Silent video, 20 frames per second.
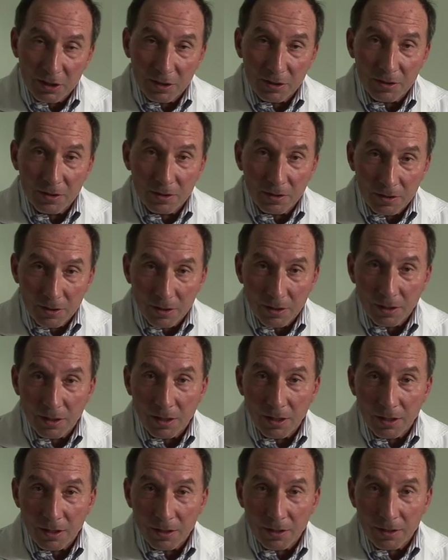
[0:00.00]
can
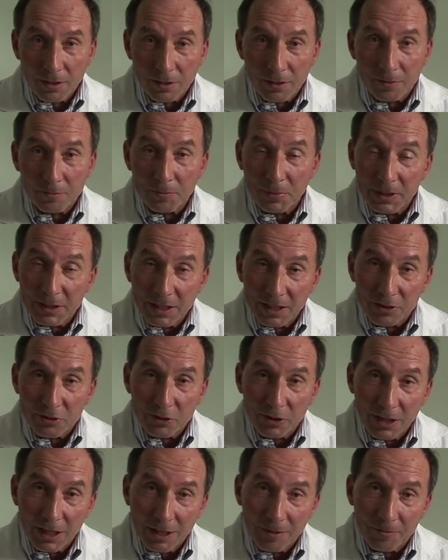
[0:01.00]
can
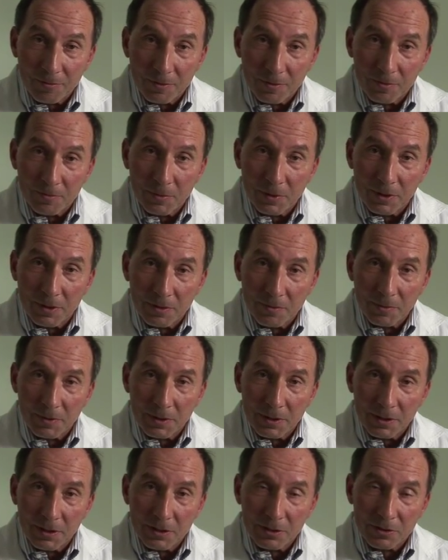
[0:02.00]
potentially happen,
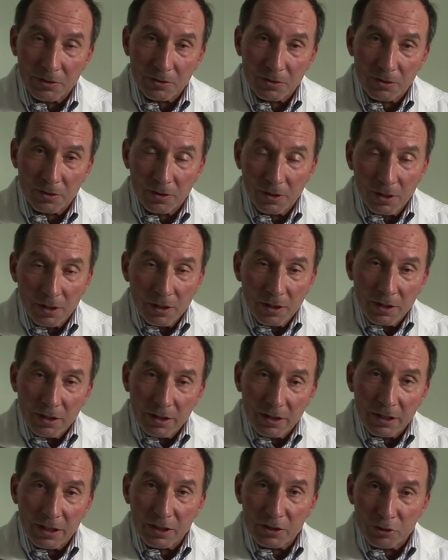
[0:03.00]
but these are
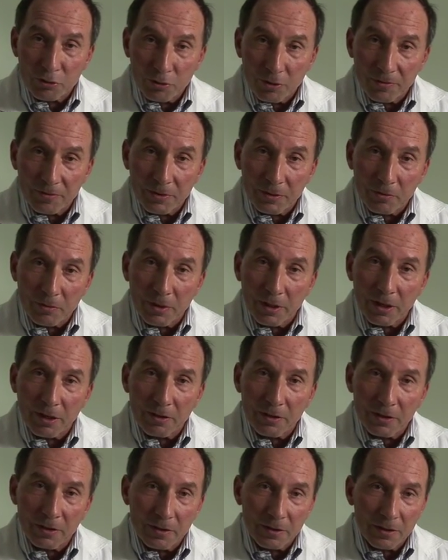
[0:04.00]
extremely
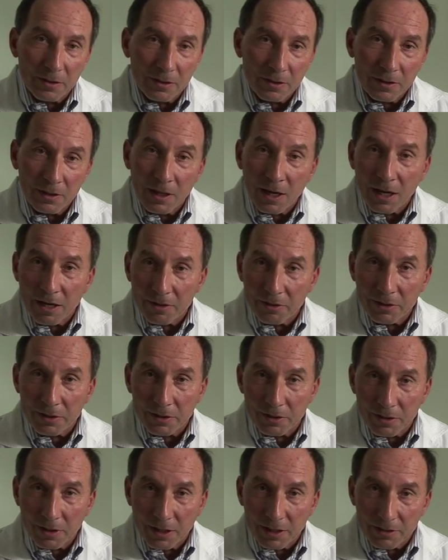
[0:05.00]
rare and highly
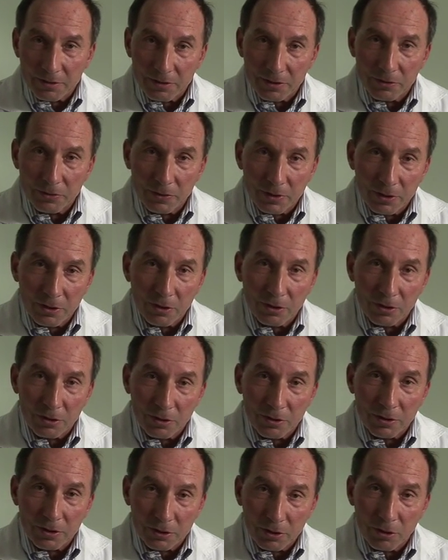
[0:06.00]
unlikely to occur
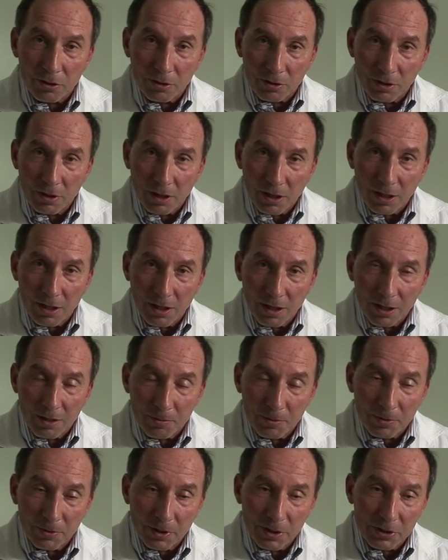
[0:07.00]
during your
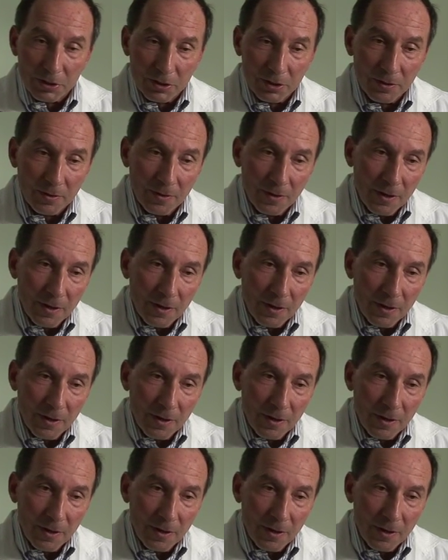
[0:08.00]
operation.